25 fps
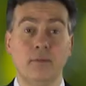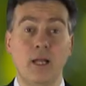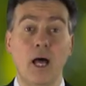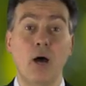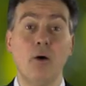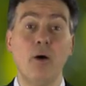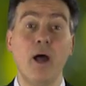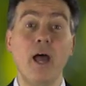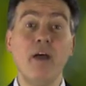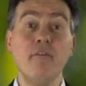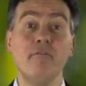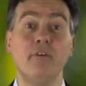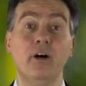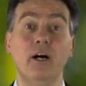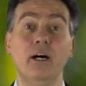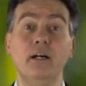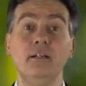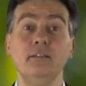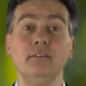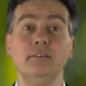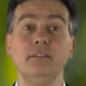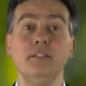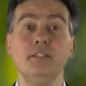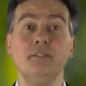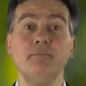
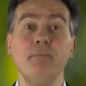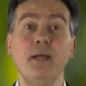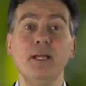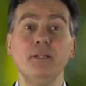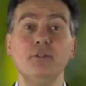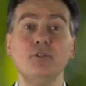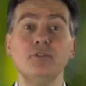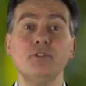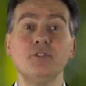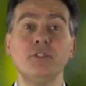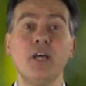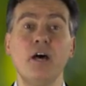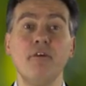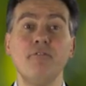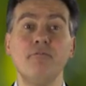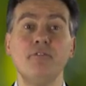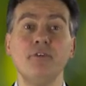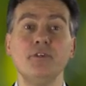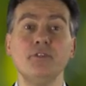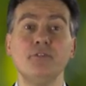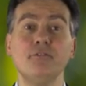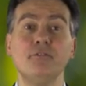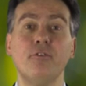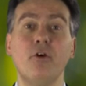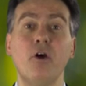However, this method
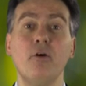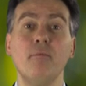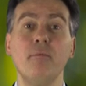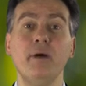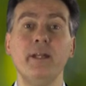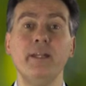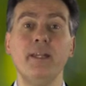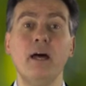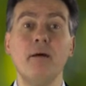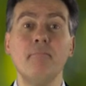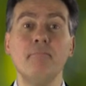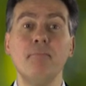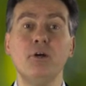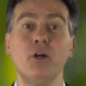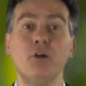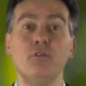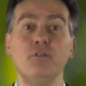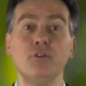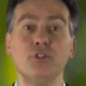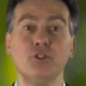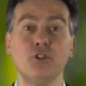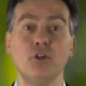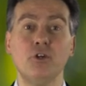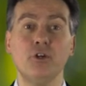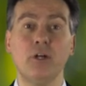suffers from a number
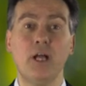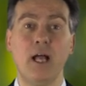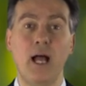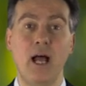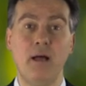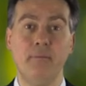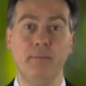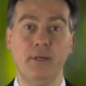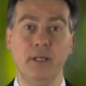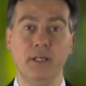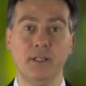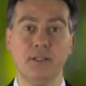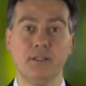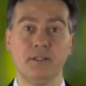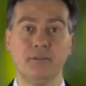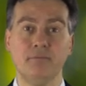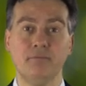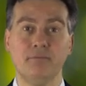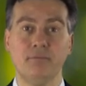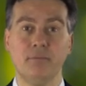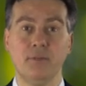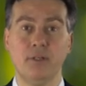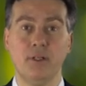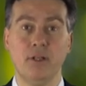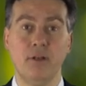of shortcomings.
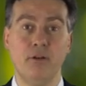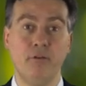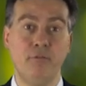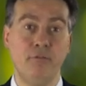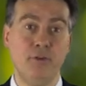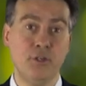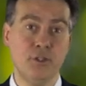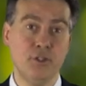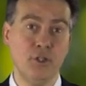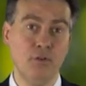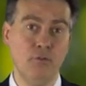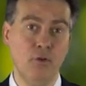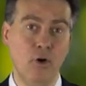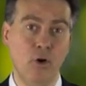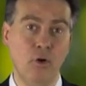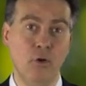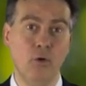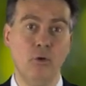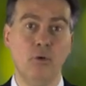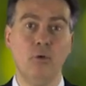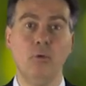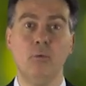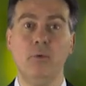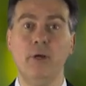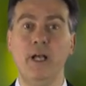First of
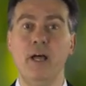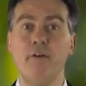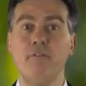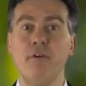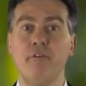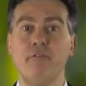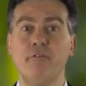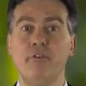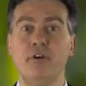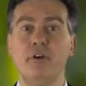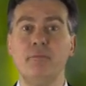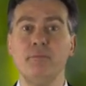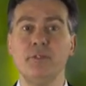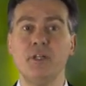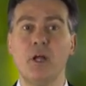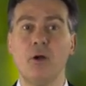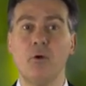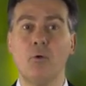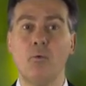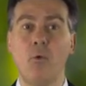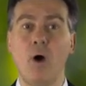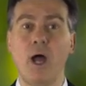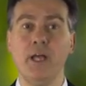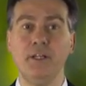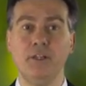all, whenever firms
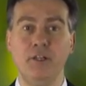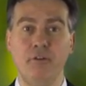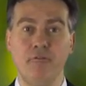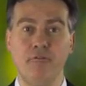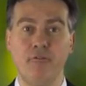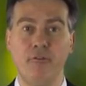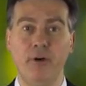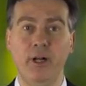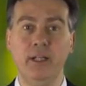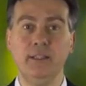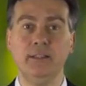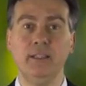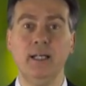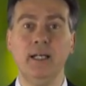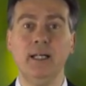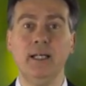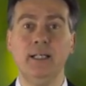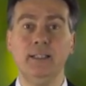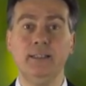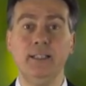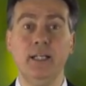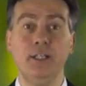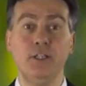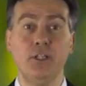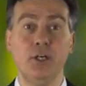are quite different,
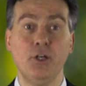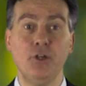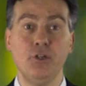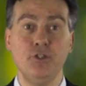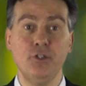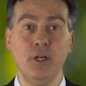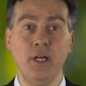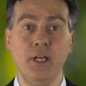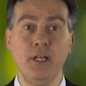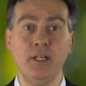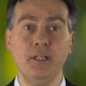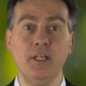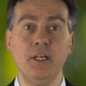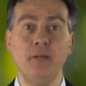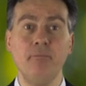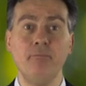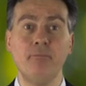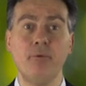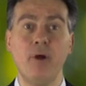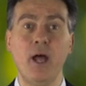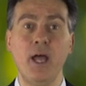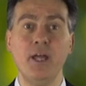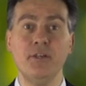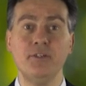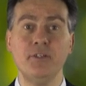the heterogeneity in
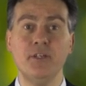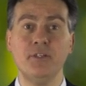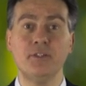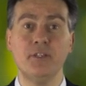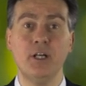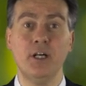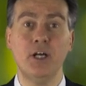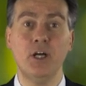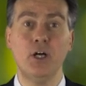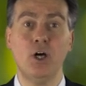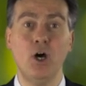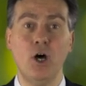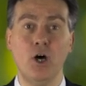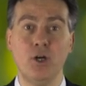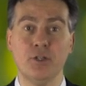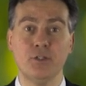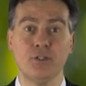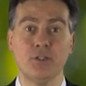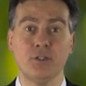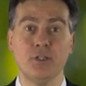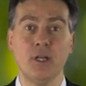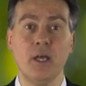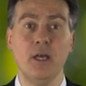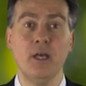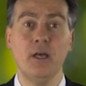prices and
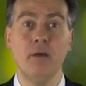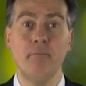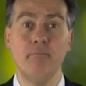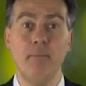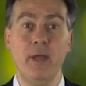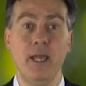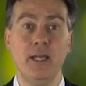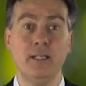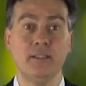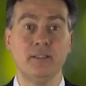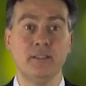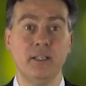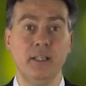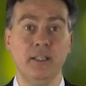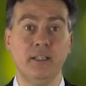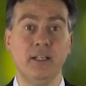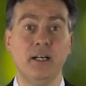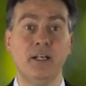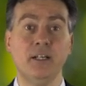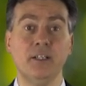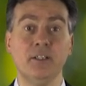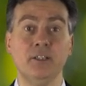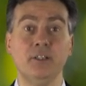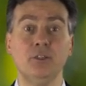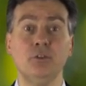costs makes it
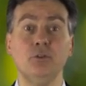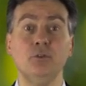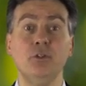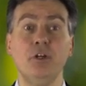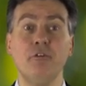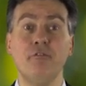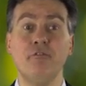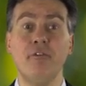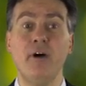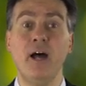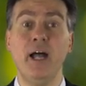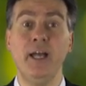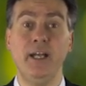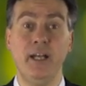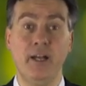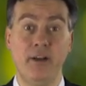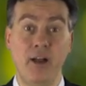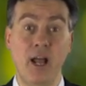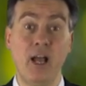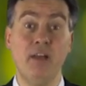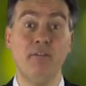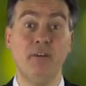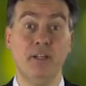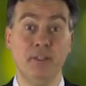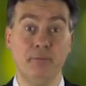harder to define a
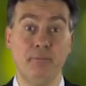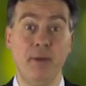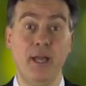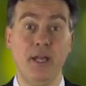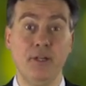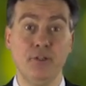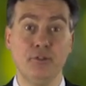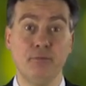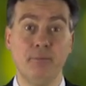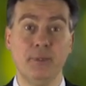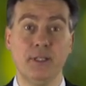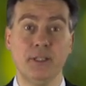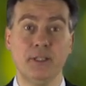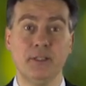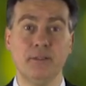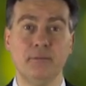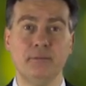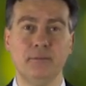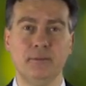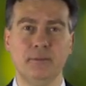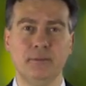relevant benchmark.